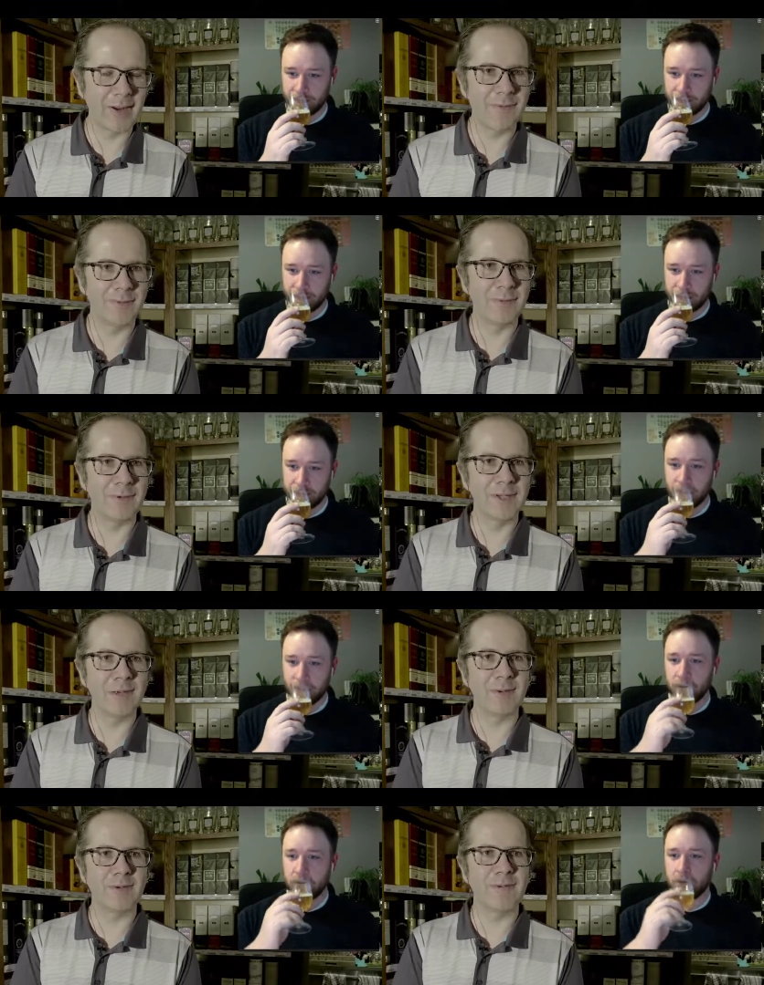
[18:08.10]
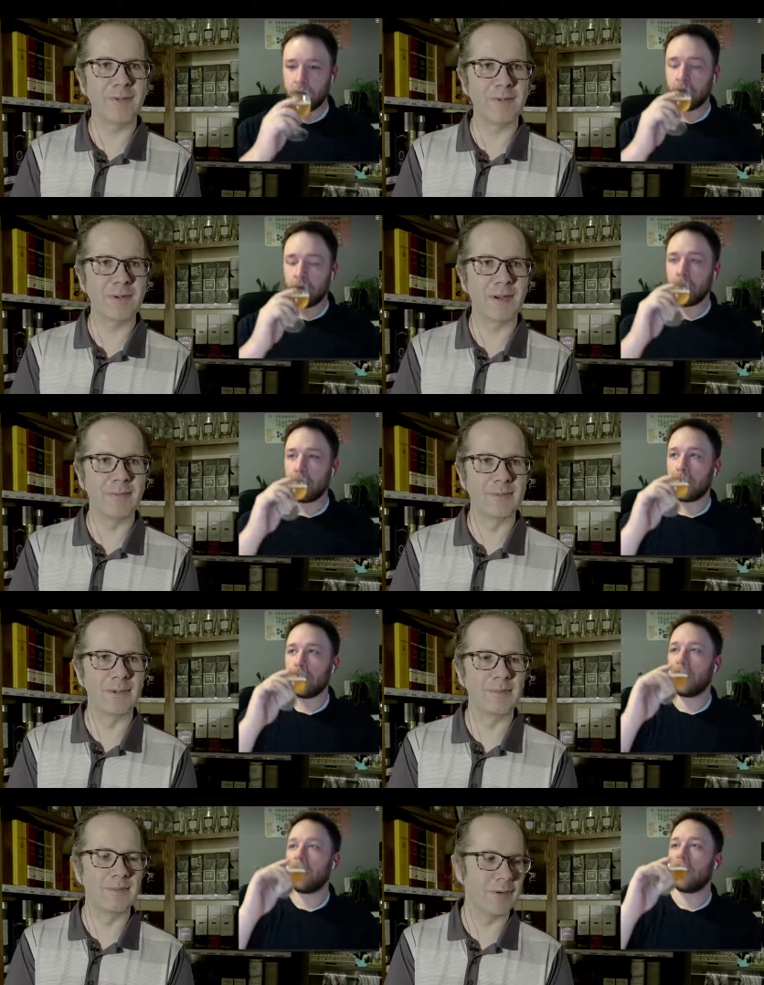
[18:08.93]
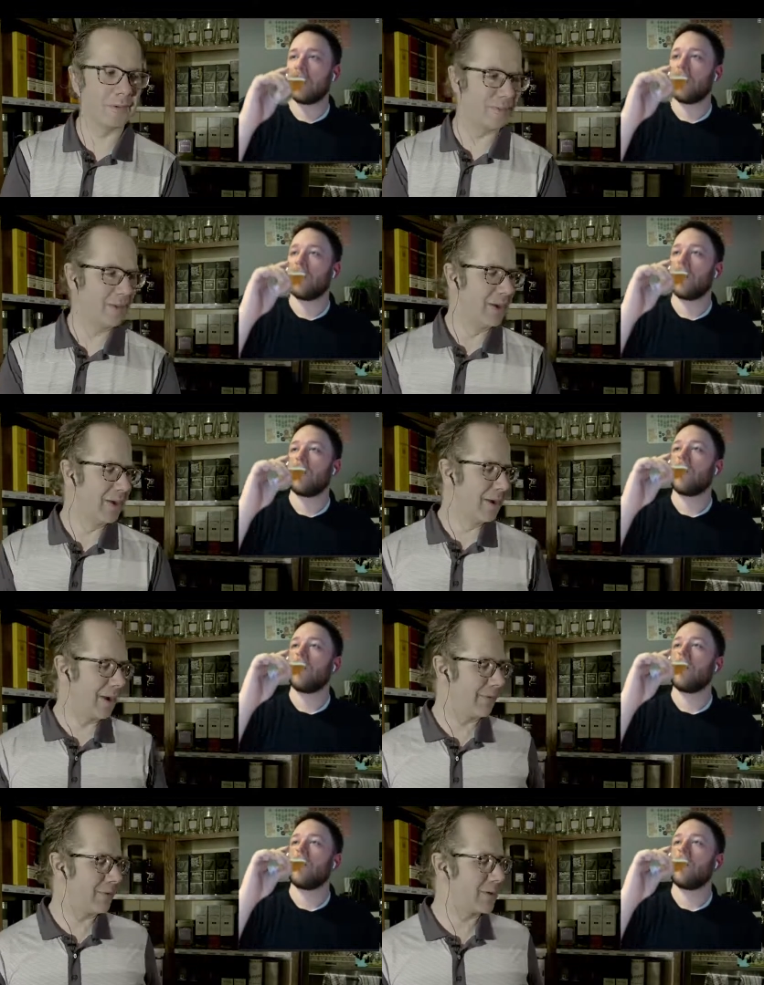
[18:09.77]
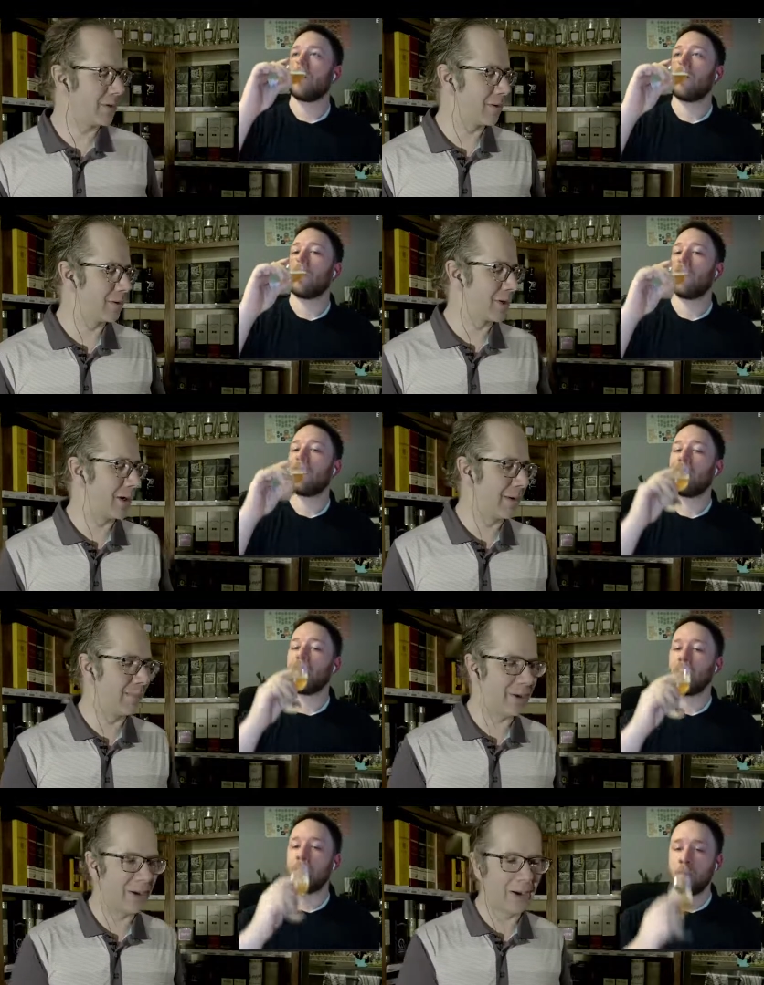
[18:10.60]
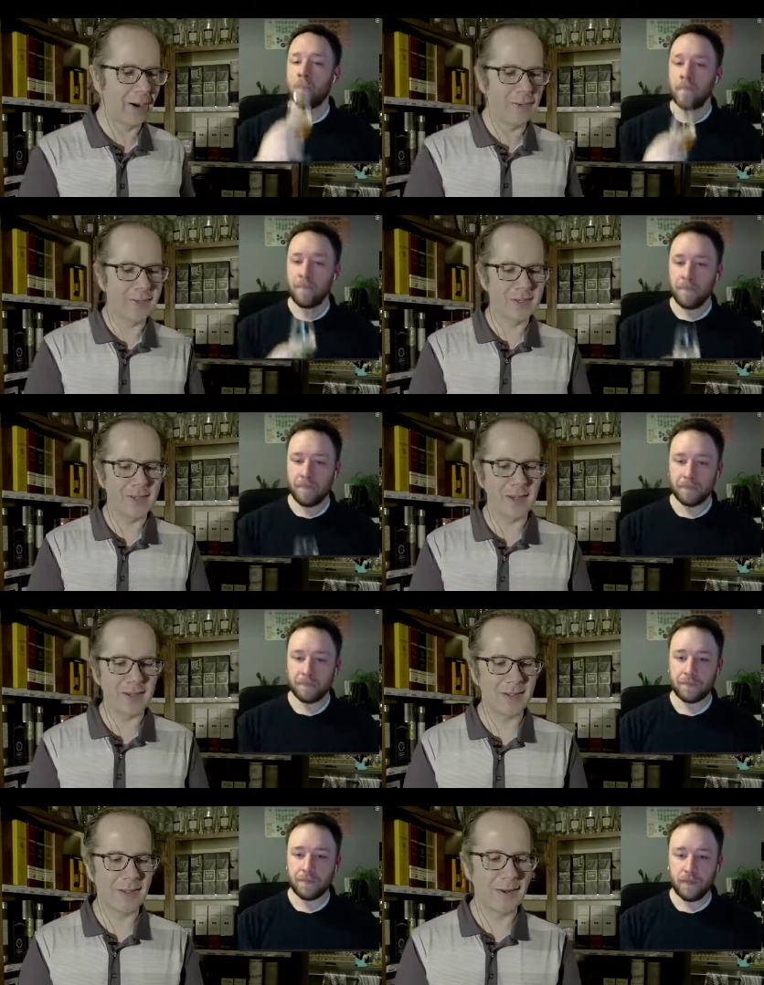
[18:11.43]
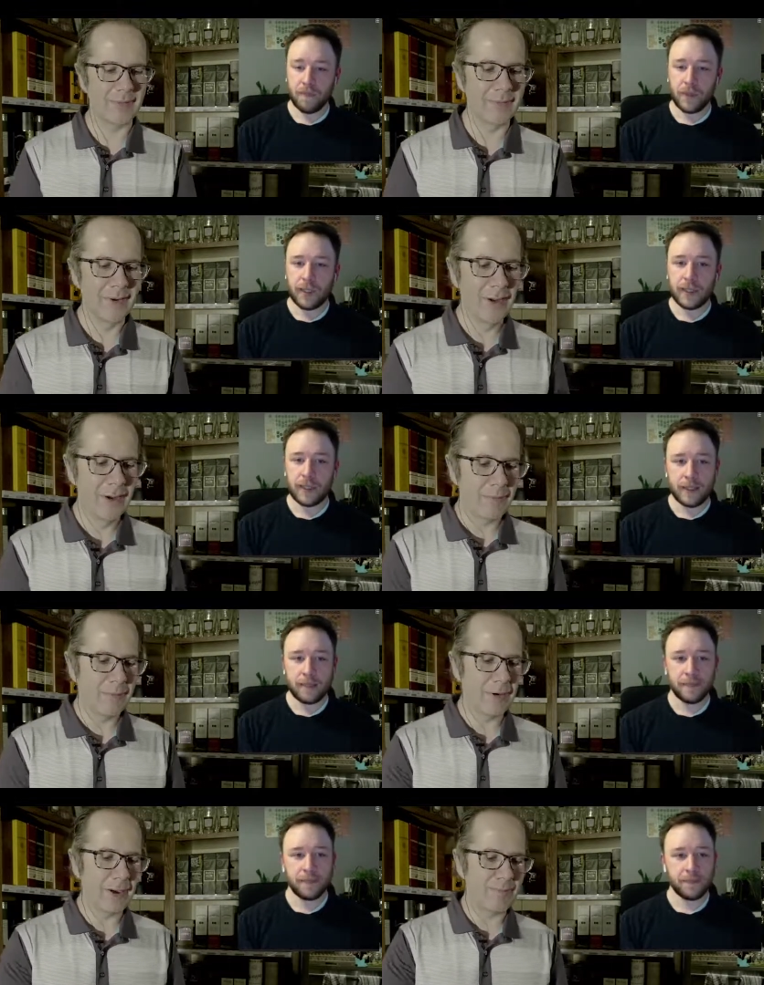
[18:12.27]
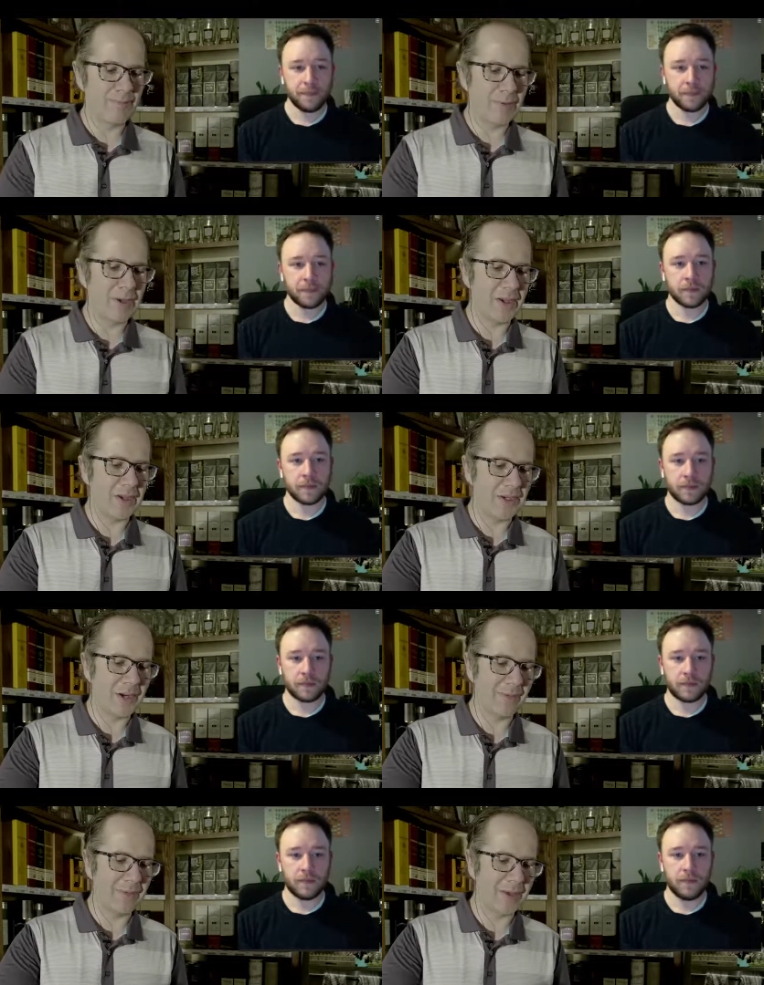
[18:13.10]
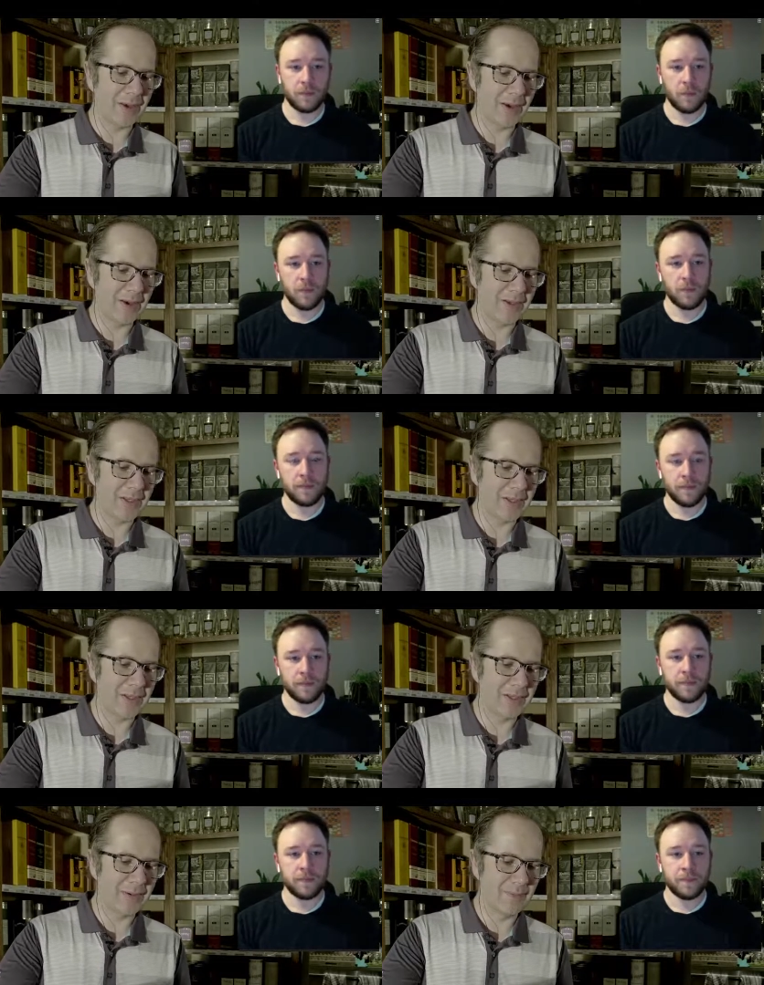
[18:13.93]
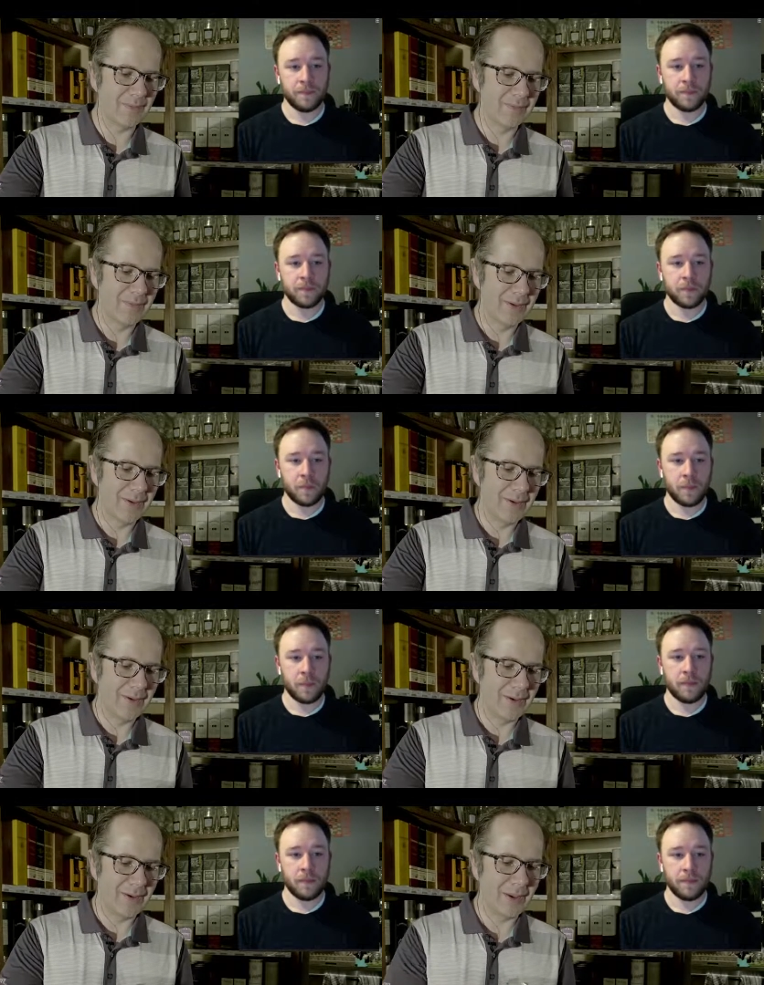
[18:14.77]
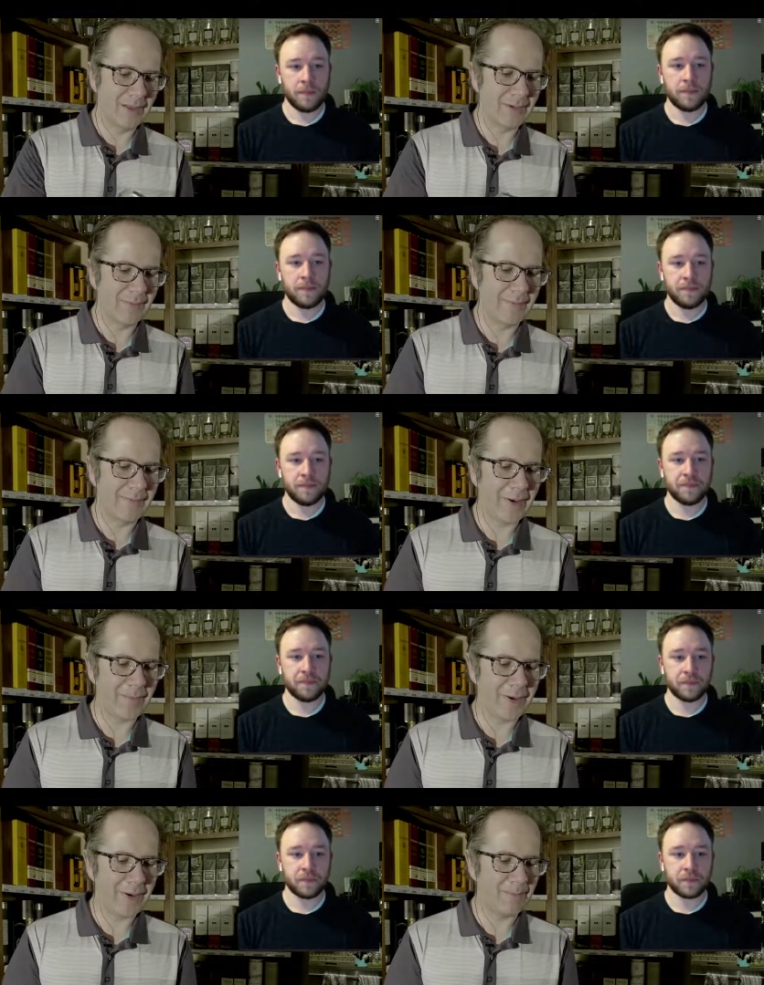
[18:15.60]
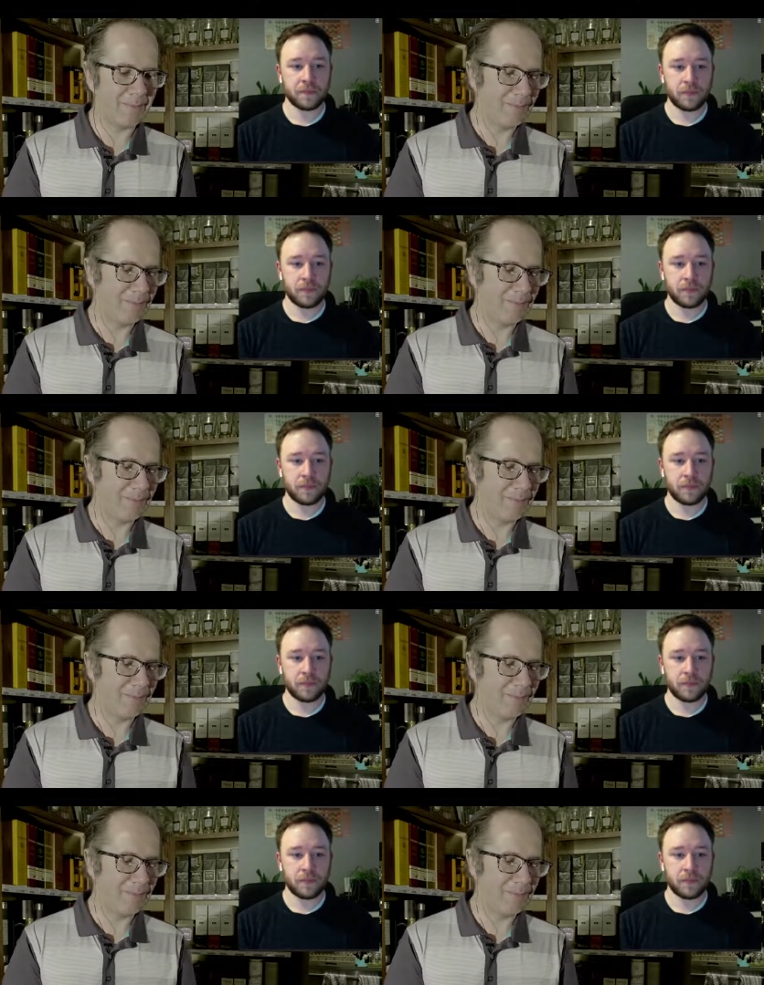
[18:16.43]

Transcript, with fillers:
Speaker 1: fruit, just how much fruit comes through every single time. Like I always get kind of ripe peach and everything else. It's it's a very